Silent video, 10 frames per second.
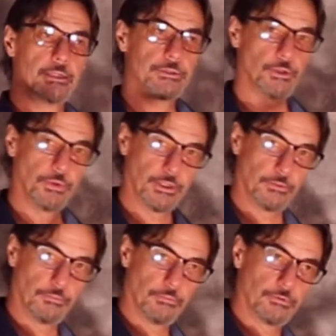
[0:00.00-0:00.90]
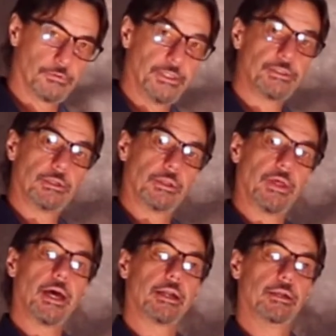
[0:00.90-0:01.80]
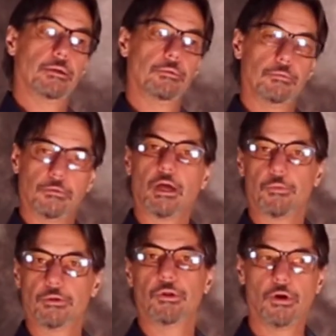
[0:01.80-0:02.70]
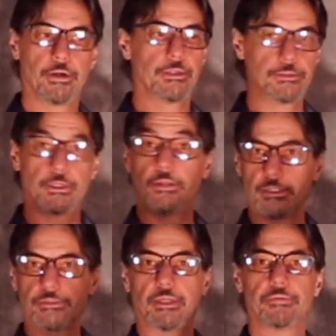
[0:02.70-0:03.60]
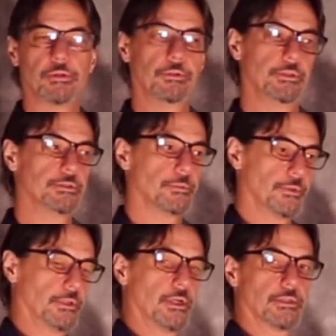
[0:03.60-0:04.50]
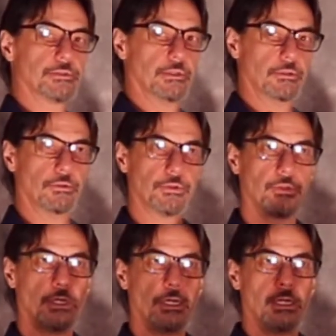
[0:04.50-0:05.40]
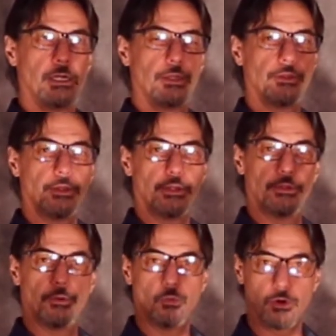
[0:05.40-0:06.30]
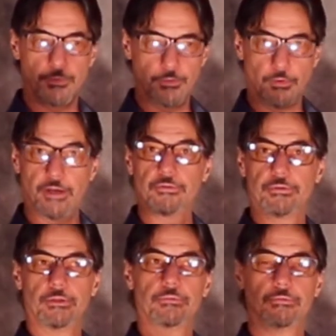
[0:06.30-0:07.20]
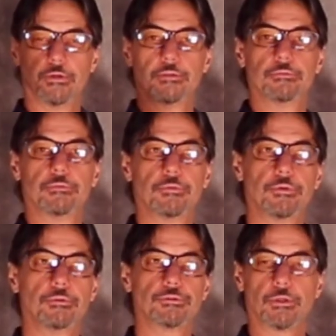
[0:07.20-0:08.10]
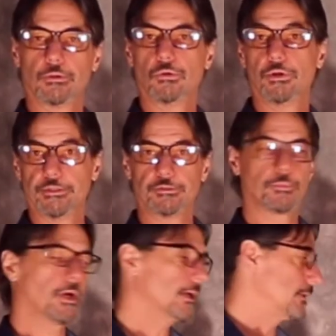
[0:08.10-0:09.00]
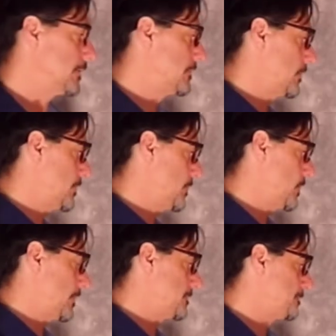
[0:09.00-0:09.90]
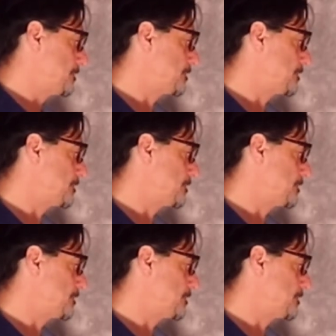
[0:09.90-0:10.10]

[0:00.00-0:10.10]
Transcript: So we can reach into that, and I would nod and say that's definitely something that has to do with the warp and weft of certain qualities of practice, for sure.